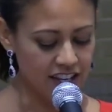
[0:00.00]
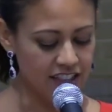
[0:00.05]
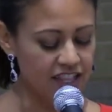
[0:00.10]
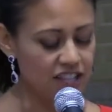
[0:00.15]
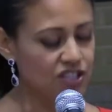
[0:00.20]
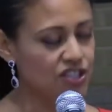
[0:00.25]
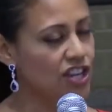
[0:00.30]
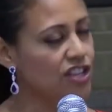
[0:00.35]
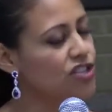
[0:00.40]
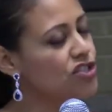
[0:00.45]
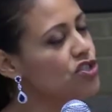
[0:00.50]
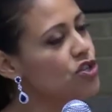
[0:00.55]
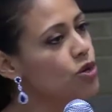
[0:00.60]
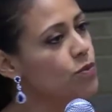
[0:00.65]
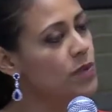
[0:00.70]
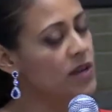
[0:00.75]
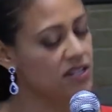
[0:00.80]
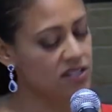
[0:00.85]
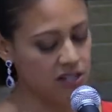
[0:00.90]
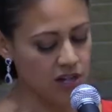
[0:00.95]
The
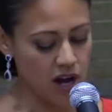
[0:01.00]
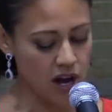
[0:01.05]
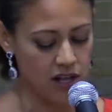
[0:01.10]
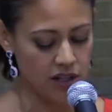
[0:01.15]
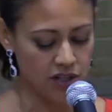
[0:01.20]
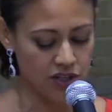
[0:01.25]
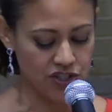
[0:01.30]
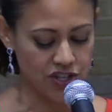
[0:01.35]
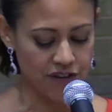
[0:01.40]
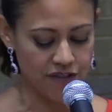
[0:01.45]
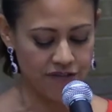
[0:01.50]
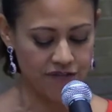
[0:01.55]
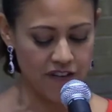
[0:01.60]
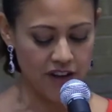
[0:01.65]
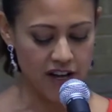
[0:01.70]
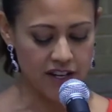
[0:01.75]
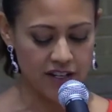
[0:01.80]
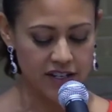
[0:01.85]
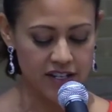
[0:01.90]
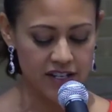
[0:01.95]
Jethsuby Scholarship
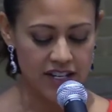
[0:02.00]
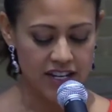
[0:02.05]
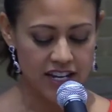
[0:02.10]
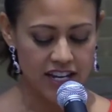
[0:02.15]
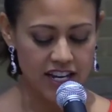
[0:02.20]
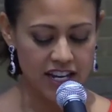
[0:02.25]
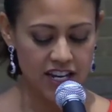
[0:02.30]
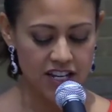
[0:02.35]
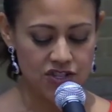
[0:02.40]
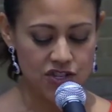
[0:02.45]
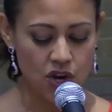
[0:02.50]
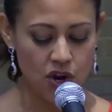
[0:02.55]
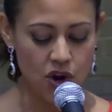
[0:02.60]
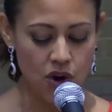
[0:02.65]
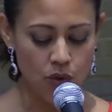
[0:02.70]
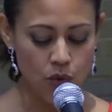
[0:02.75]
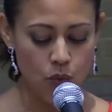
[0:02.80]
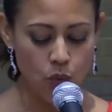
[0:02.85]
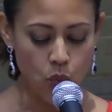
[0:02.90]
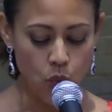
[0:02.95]
Fund
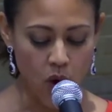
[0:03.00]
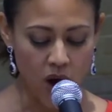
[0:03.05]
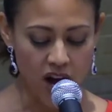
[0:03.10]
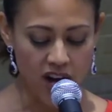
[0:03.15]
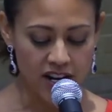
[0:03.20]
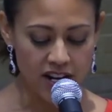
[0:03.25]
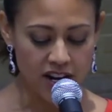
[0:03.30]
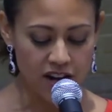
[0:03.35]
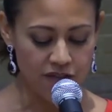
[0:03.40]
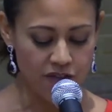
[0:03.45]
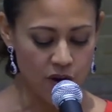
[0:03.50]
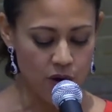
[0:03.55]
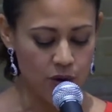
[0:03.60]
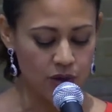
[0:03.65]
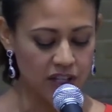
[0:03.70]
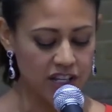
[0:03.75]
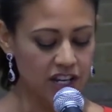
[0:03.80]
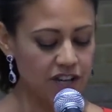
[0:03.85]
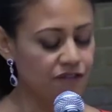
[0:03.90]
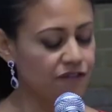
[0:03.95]
is one of
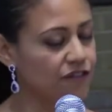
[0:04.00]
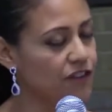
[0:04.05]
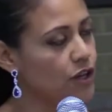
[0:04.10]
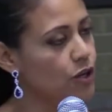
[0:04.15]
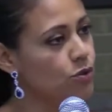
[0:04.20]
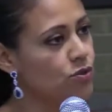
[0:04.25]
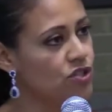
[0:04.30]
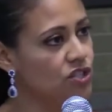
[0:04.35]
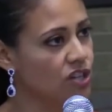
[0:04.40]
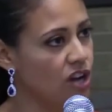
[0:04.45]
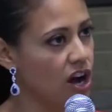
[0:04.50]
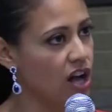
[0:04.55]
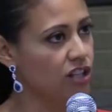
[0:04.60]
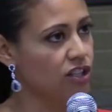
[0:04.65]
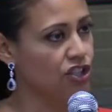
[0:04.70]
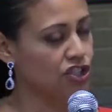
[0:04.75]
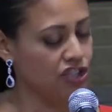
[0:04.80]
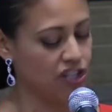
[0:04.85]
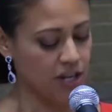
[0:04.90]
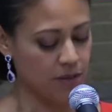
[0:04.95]
only a few
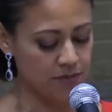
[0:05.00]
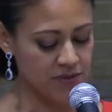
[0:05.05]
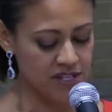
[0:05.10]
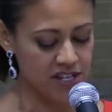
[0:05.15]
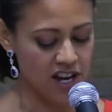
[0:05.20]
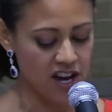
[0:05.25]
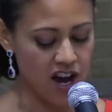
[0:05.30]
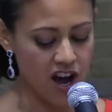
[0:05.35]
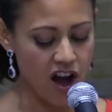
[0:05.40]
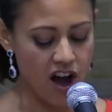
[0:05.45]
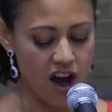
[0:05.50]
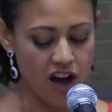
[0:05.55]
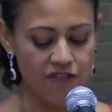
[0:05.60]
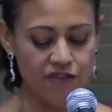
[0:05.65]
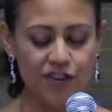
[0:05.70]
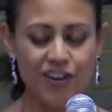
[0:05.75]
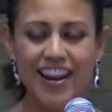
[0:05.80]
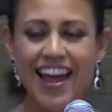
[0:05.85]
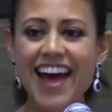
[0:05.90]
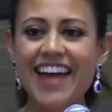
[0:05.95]
scholarships
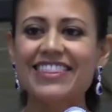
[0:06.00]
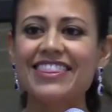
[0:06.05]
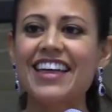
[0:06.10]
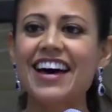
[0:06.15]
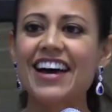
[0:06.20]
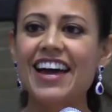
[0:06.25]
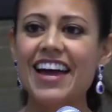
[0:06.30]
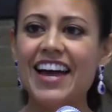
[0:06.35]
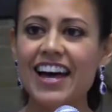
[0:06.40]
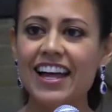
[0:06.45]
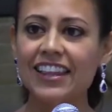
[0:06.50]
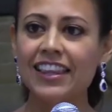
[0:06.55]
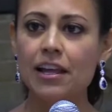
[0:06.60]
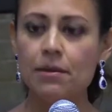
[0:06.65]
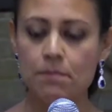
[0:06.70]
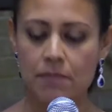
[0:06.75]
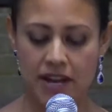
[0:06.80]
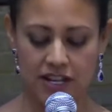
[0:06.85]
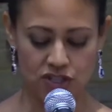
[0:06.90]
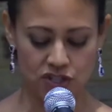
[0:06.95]
offered at that
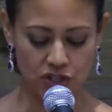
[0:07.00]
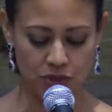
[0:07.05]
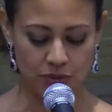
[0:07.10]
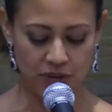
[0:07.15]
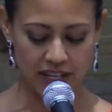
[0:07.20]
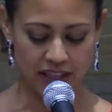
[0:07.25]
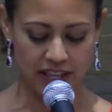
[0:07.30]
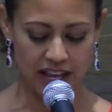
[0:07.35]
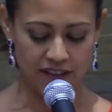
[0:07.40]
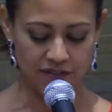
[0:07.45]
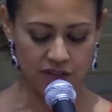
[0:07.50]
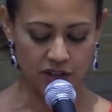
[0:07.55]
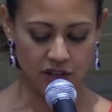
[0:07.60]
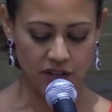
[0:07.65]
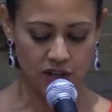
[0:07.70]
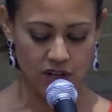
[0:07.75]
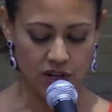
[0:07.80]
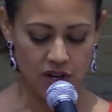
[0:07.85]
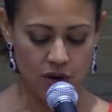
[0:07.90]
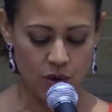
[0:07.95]
elementary
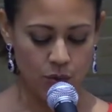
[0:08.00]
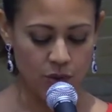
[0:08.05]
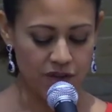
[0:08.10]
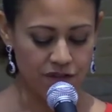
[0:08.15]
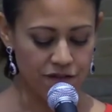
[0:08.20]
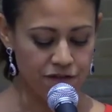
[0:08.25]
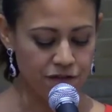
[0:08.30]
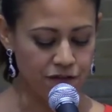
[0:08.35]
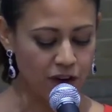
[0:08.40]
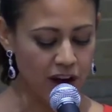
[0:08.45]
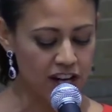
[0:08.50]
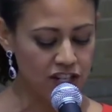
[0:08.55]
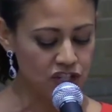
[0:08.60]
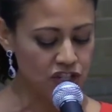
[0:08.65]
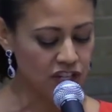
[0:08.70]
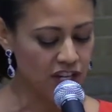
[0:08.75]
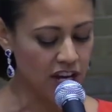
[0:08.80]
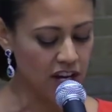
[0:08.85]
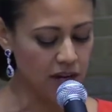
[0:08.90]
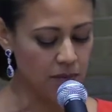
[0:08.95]
level when
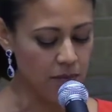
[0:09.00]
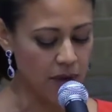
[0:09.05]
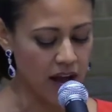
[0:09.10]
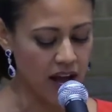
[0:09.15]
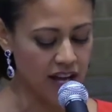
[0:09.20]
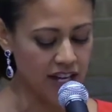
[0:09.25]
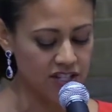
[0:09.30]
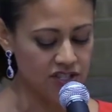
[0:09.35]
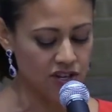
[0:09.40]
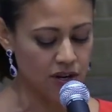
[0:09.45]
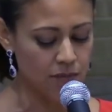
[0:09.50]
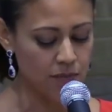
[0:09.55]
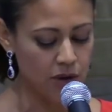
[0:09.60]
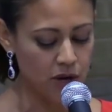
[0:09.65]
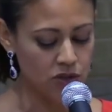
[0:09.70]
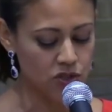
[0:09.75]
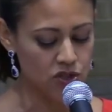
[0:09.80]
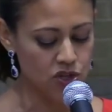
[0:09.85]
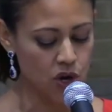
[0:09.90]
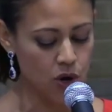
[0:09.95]
fresh young minds are
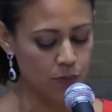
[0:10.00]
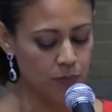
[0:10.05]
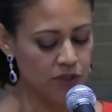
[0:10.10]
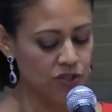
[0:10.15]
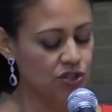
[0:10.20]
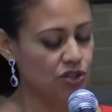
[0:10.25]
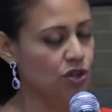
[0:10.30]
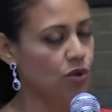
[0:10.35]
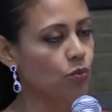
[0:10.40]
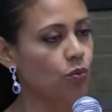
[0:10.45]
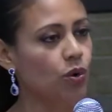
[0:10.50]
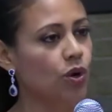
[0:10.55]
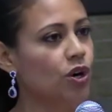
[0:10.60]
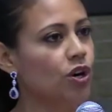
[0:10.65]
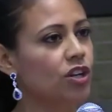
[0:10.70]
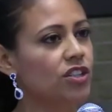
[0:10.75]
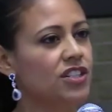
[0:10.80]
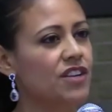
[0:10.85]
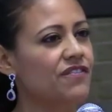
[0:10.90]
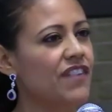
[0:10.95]
most open to the
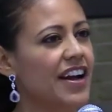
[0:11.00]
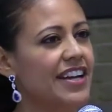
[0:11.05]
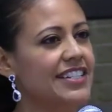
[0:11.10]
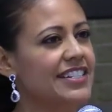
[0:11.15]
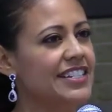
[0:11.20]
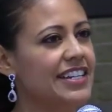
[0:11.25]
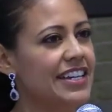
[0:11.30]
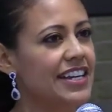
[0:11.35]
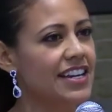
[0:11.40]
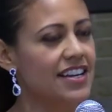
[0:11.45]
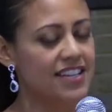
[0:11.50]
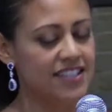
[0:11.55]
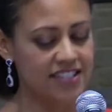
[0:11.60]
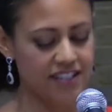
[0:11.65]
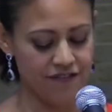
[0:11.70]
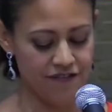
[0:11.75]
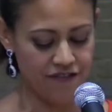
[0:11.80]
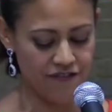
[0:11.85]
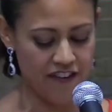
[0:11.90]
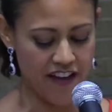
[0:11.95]
world of ideas
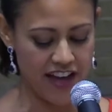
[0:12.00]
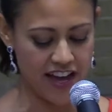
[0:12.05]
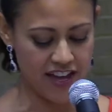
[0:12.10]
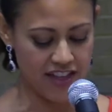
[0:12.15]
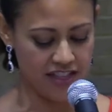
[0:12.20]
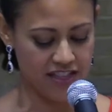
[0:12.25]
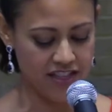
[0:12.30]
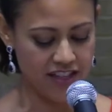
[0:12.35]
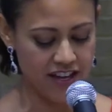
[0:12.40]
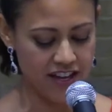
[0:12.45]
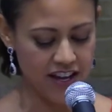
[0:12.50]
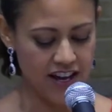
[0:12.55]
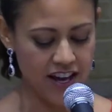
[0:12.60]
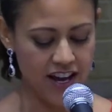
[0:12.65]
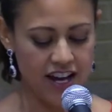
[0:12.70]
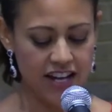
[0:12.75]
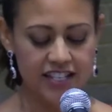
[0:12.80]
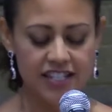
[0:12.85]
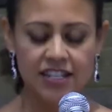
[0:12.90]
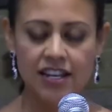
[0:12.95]
and faith,
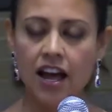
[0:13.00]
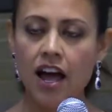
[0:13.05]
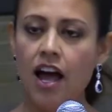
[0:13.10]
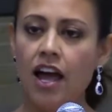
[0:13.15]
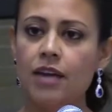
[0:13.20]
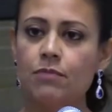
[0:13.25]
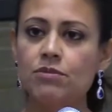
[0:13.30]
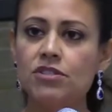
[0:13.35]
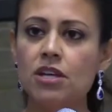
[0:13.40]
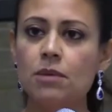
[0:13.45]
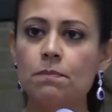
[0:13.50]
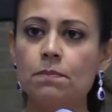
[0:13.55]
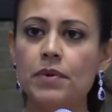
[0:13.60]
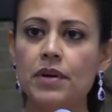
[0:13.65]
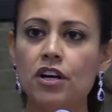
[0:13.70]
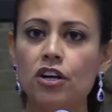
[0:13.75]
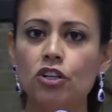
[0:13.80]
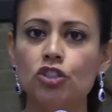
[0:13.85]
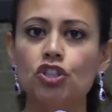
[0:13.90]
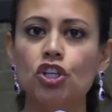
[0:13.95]
a time to
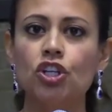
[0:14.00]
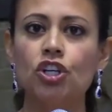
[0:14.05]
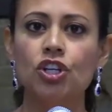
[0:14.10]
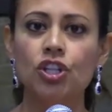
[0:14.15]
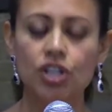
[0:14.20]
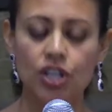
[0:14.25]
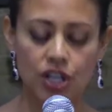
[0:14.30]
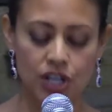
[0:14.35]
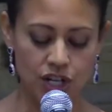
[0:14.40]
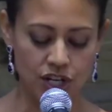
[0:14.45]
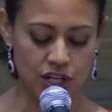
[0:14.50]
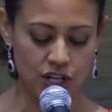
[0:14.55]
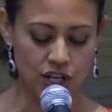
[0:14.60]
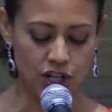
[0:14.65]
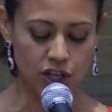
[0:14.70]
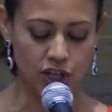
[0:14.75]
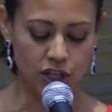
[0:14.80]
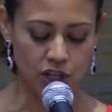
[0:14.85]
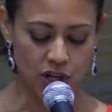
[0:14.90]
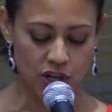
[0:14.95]
build
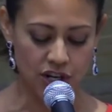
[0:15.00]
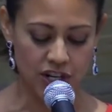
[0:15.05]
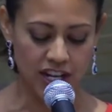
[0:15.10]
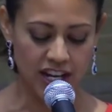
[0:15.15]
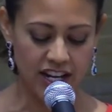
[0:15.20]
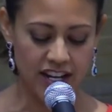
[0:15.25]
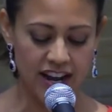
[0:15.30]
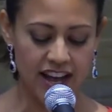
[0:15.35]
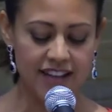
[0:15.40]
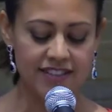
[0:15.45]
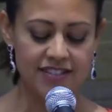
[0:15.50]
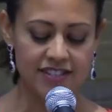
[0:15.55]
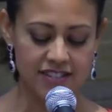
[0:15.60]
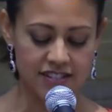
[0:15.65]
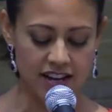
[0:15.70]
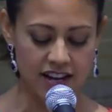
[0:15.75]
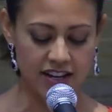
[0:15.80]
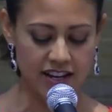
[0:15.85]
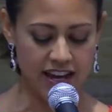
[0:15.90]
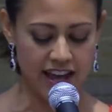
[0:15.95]
good learning and
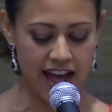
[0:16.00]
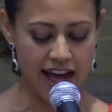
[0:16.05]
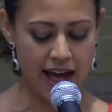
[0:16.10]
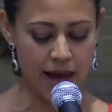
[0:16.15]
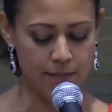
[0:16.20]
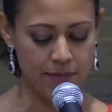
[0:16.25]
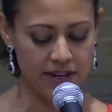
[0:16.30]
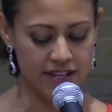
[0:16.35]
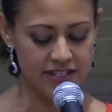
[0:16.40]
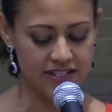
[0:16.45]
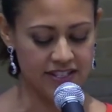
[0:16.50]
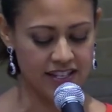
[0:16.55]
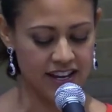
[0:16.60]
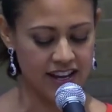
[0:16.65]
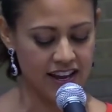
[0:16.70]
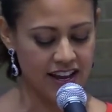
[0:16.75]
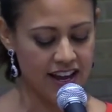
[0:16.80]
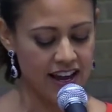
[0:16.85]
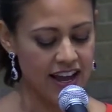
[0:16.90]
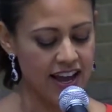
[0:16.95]
study habits,
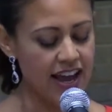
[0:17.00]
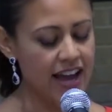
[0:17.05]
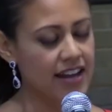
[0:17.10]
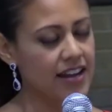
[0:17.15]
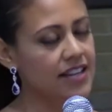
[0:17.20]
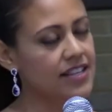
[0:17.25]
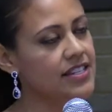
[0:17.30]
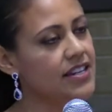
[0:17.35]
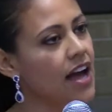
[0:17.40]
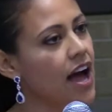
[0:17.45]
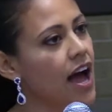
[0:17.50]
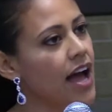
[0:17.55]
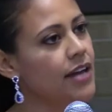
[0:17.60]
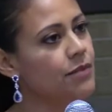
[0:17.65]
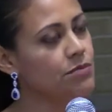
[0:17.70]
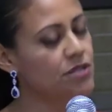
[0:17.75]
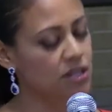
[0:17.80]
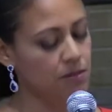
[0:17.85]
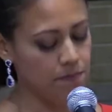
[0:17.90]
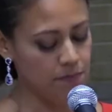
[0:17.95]
and a
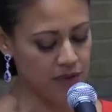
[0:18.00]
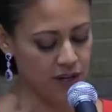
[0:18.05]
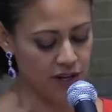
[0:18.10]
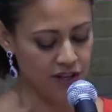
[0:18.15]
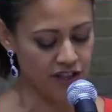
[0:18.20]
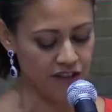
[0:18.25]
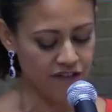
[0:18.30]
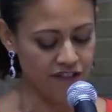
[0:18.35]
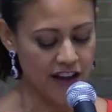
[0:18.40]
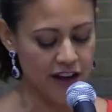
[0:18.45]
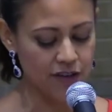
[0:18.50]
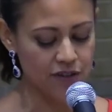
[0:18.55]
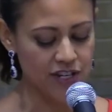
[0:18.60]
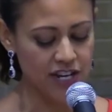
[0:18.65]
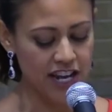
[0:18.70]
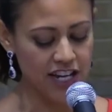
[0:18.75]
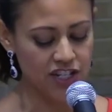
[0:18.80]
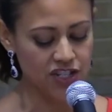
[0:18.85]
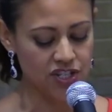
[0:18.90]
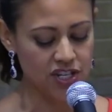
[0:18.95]
time to build the
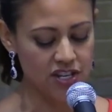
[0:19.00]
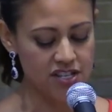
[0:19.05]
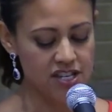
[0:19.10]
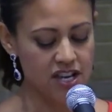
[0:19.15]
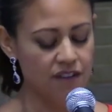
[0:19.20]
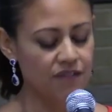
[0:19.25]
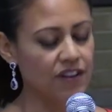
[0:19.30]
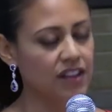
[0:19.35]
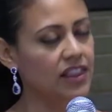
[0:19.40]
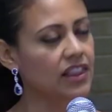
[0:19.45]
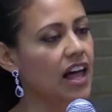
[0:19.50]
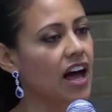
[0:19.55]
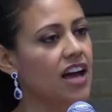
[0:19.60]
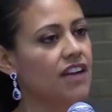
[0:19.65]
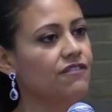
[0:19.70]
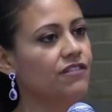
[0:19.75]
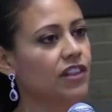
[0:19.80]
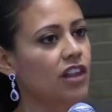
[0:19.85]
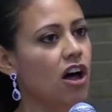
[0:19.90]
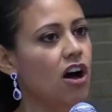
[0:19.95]
foundations of a
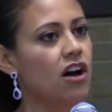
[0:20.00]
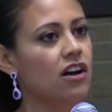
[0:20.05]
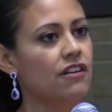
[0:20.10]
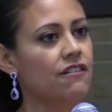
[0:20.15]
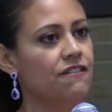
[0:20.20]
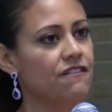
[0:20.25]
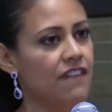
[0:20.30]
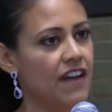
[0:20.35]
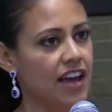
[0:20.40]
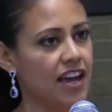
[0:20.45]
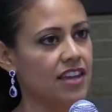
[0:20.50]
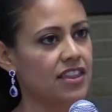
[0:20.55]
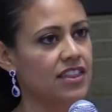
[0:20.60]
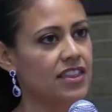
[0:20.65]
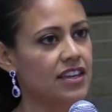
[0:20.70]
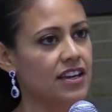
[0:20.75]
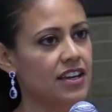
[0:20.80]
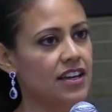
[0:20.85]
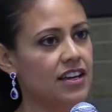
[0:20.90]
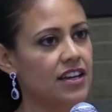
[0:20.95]
lifelong
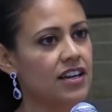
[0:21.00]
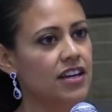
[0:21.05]
faith.